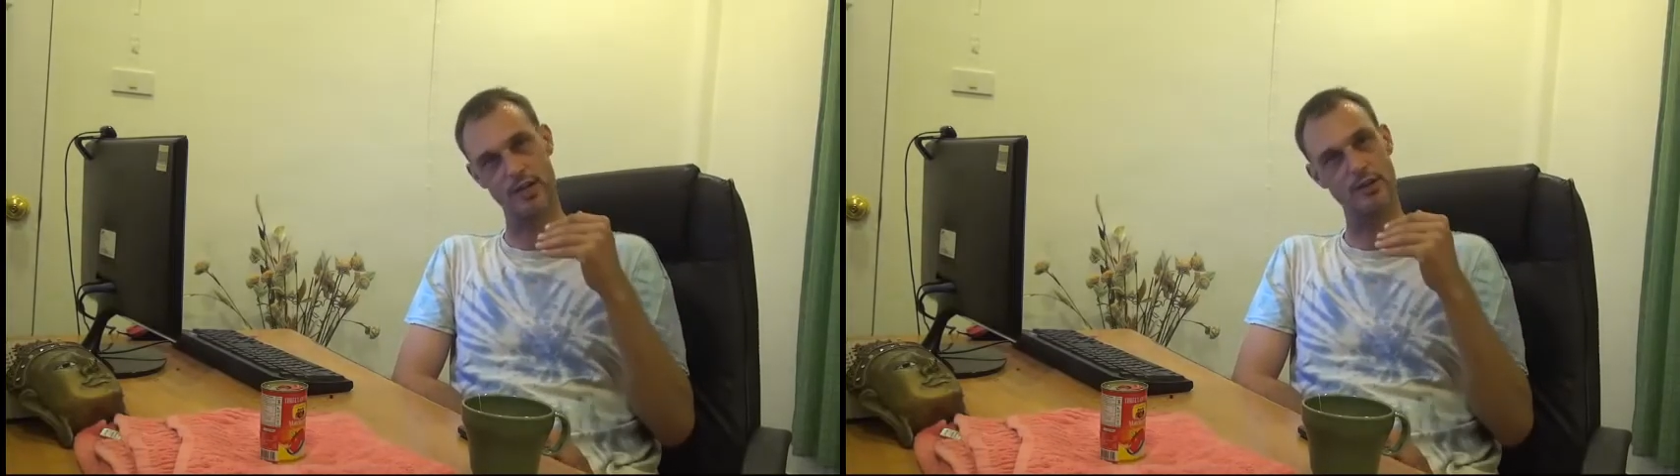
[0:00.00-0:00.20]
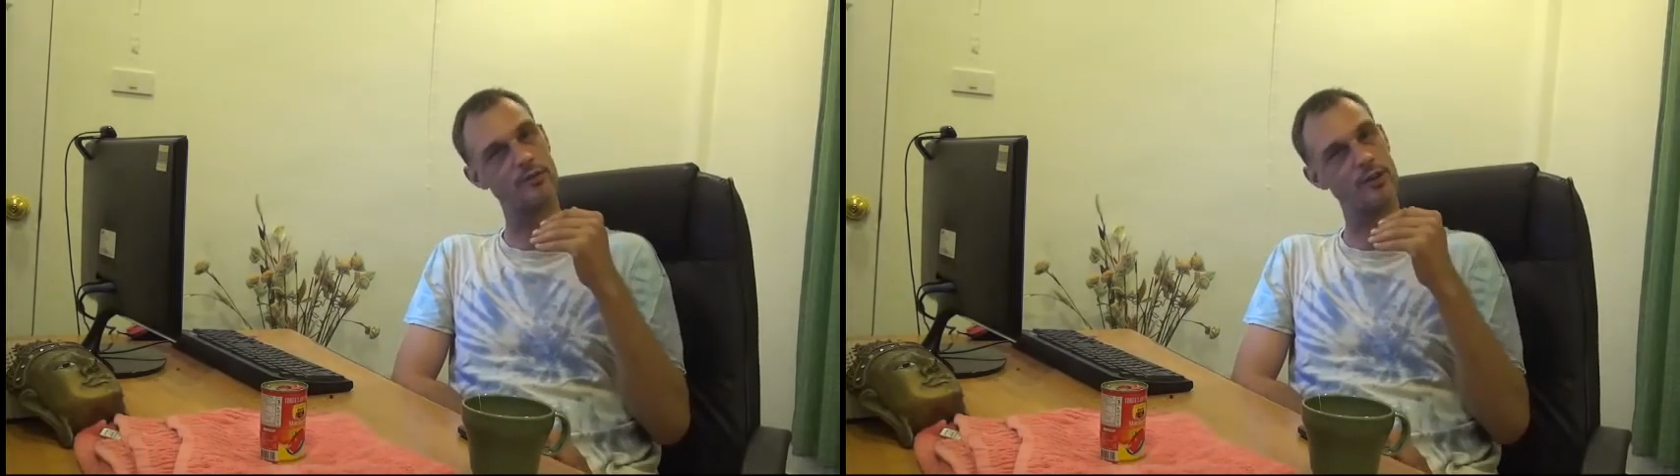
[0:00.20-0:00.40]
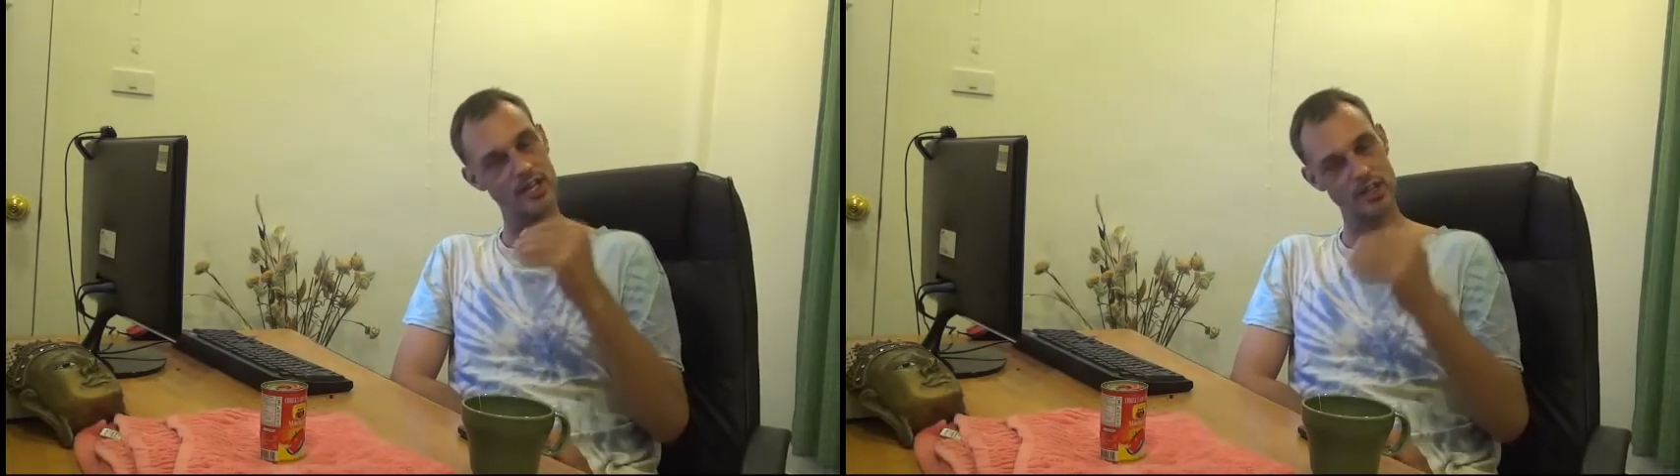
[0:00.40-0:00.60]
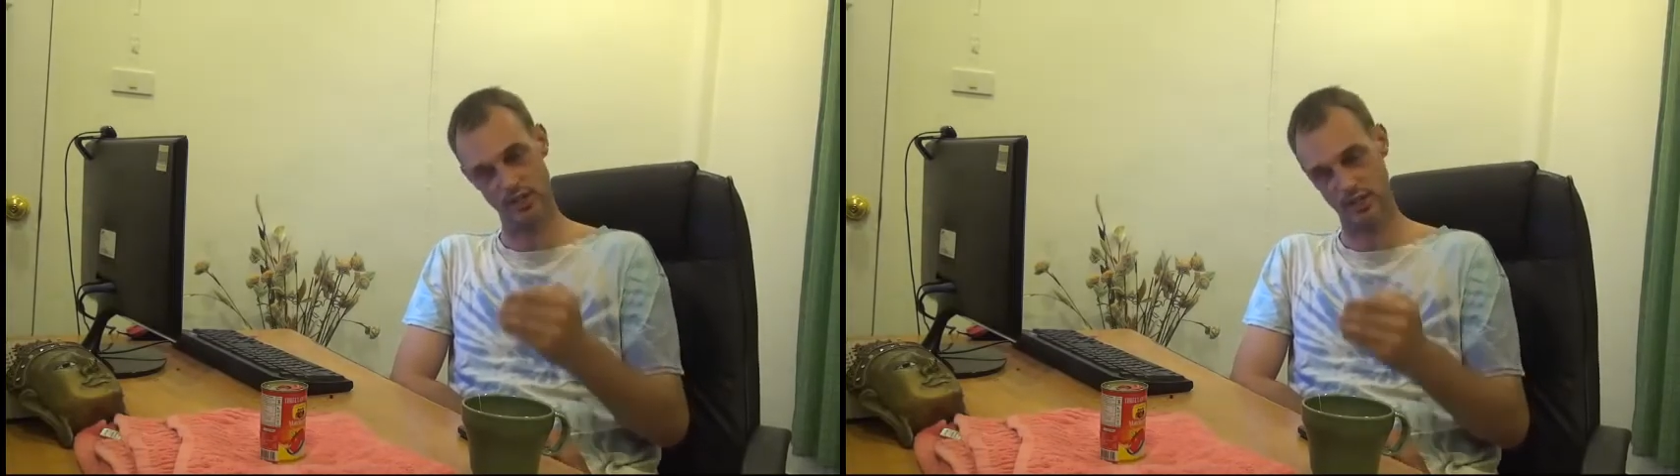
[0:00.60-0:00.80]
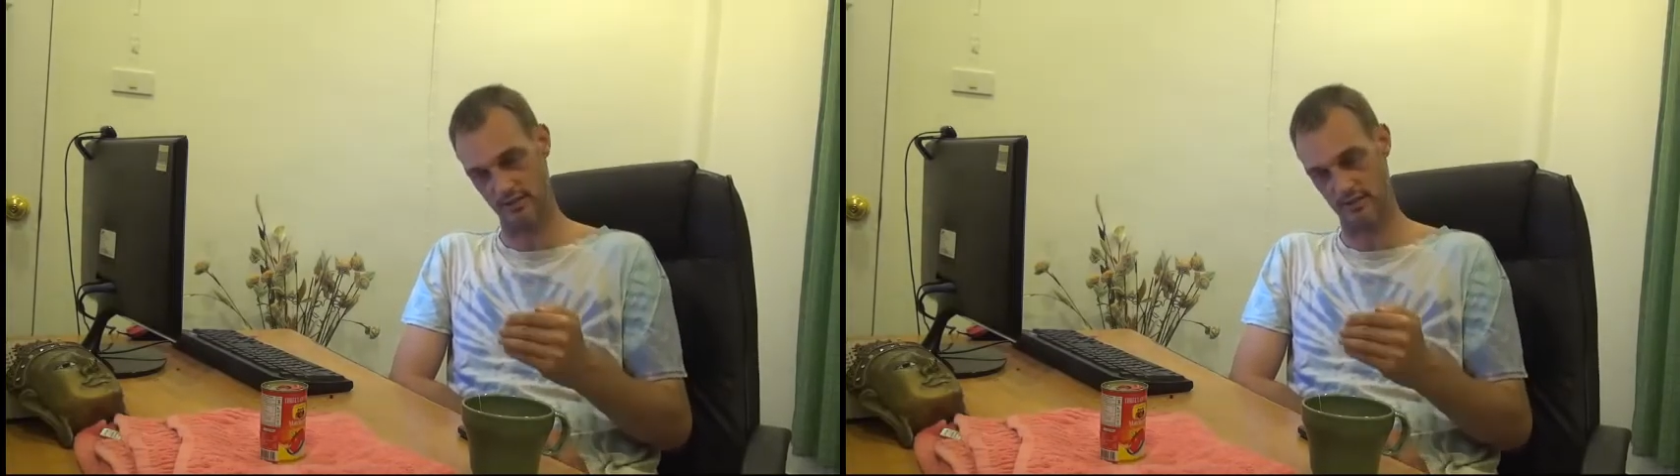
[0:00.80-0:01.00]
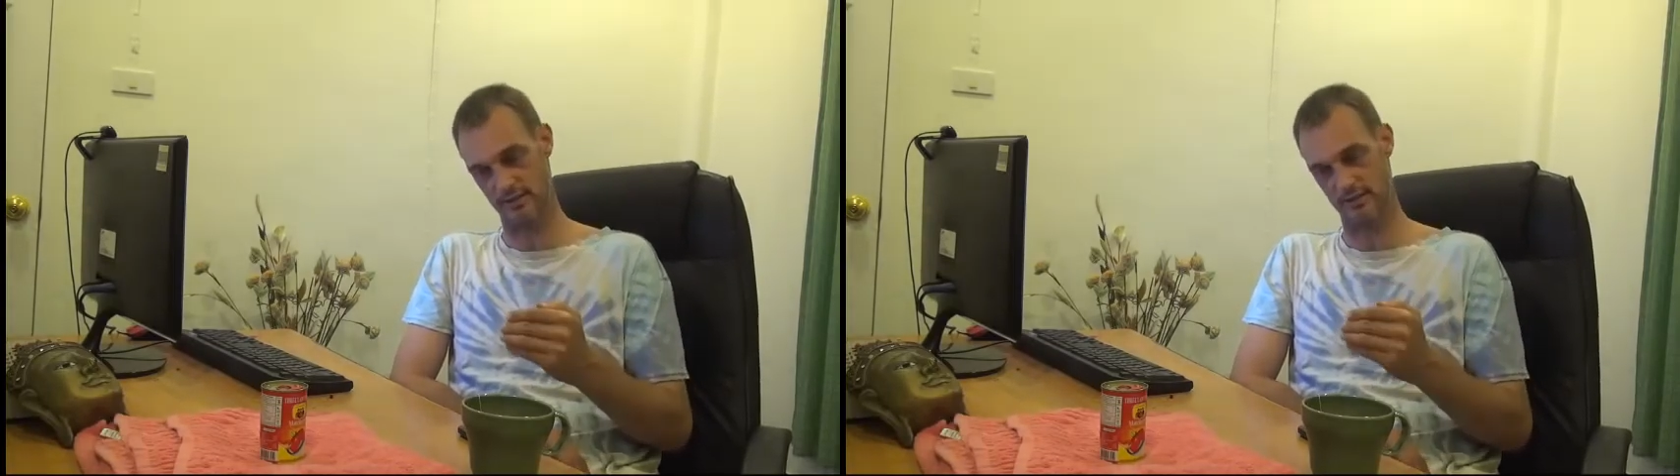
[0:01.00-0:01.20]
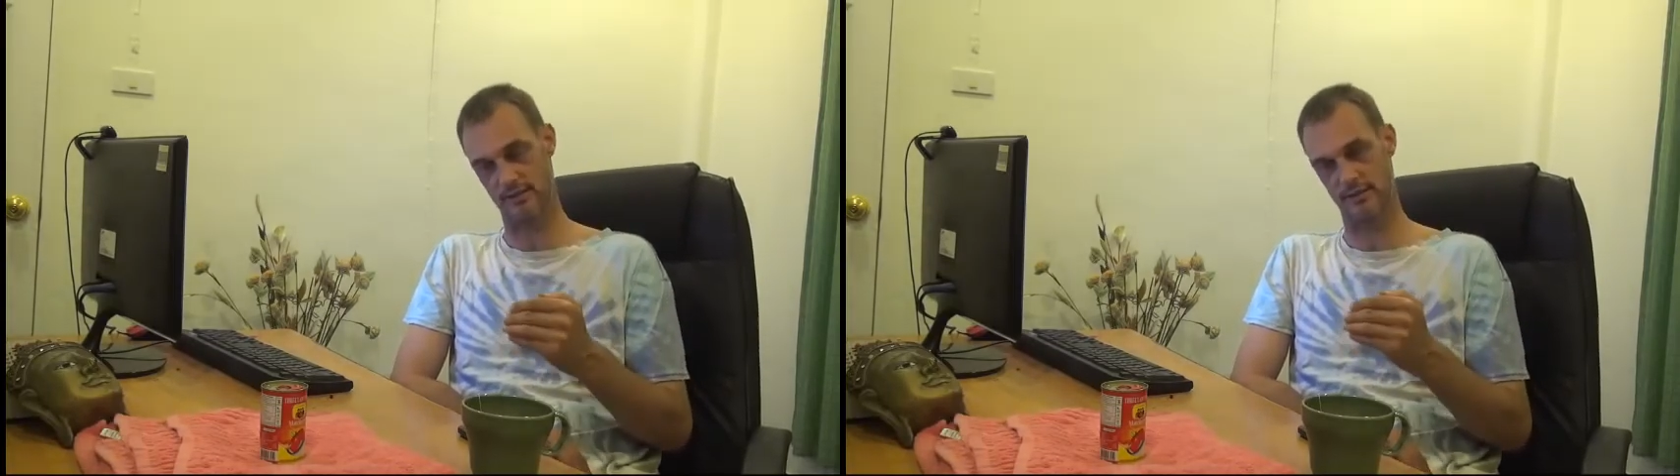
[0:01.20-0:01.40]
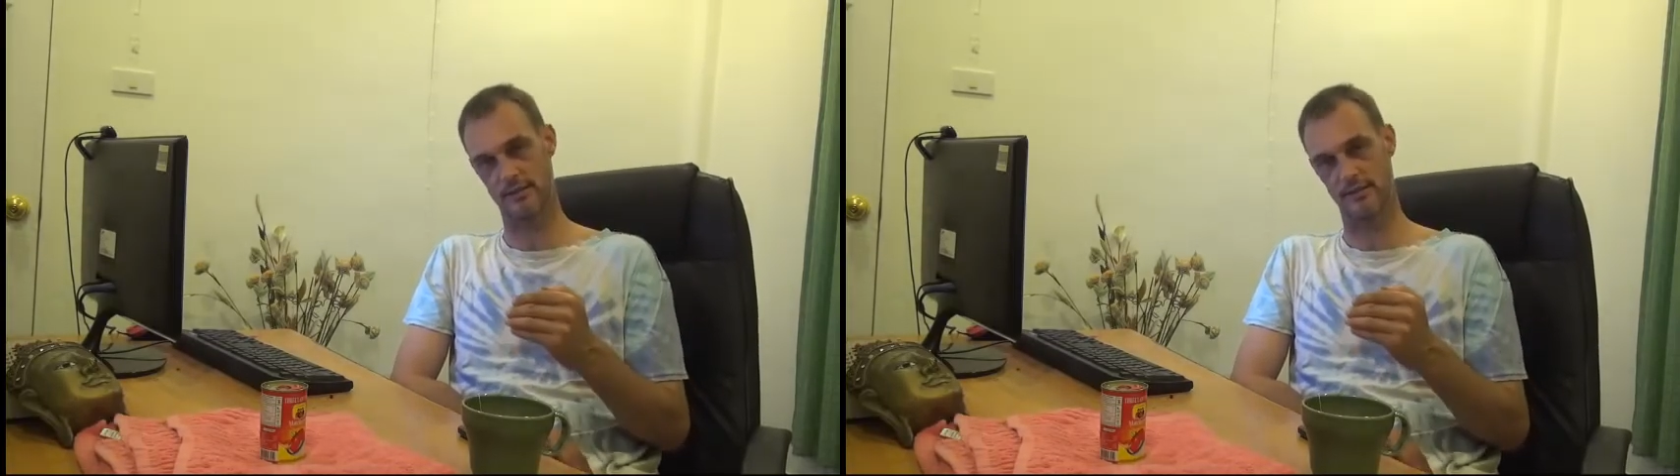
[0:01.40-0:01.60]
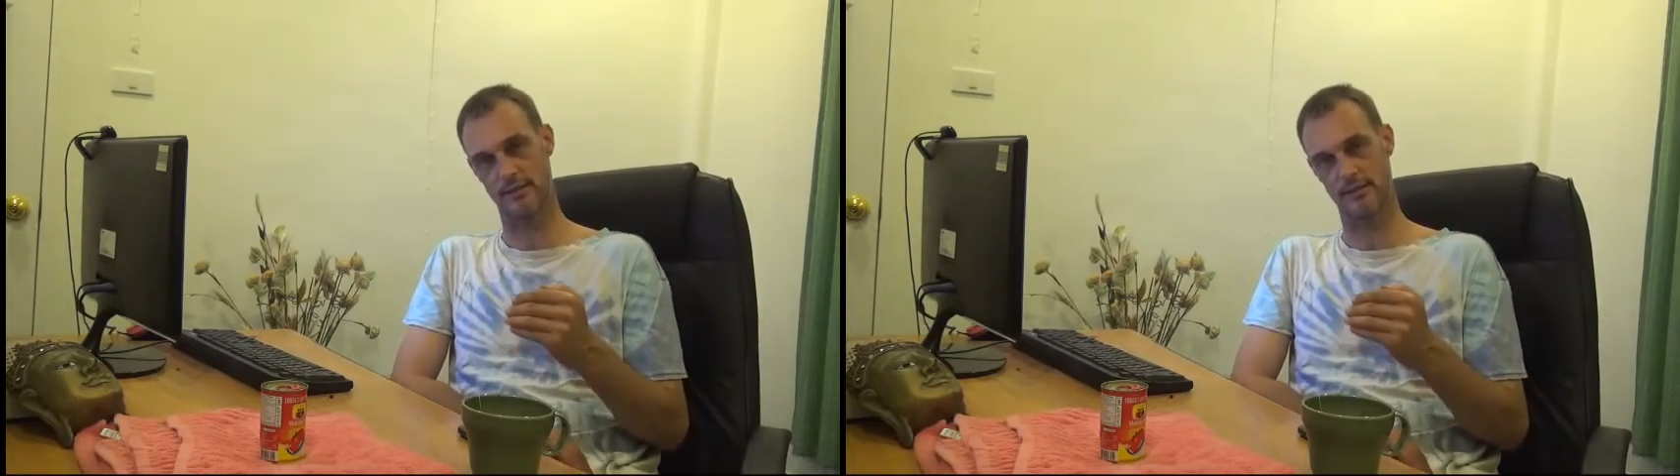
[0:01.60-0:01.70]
generations.